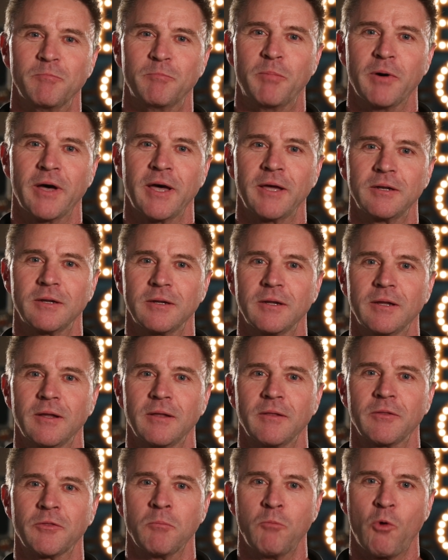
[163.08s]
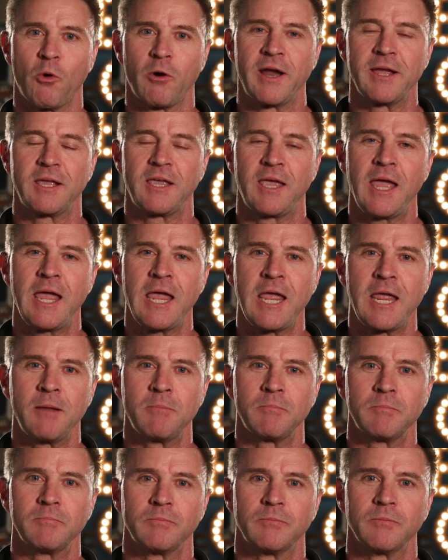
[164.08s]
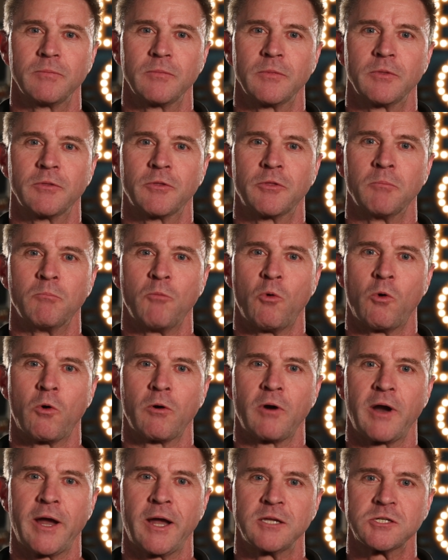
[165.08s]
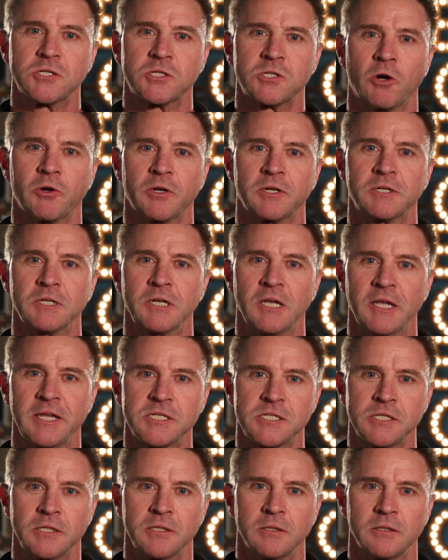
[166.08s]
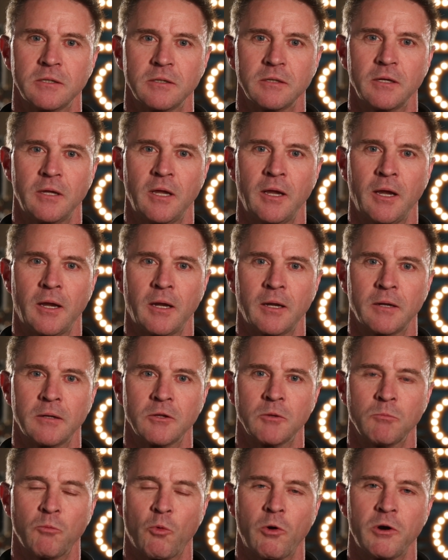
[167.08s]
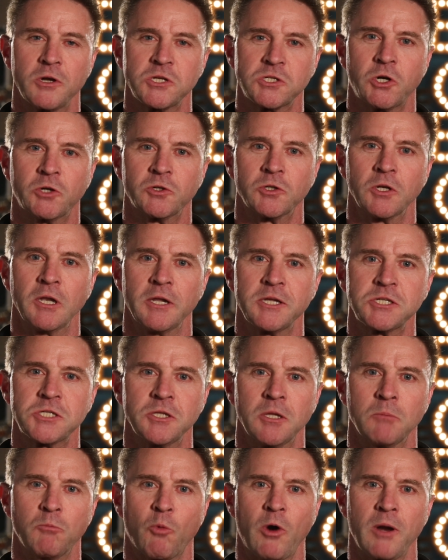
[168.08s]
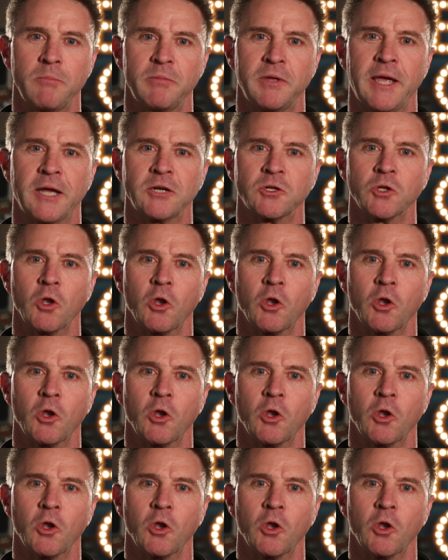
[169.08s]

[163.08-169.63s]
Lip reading: But the more I came, the more I started to listen. And the more I started to listen, the more I began to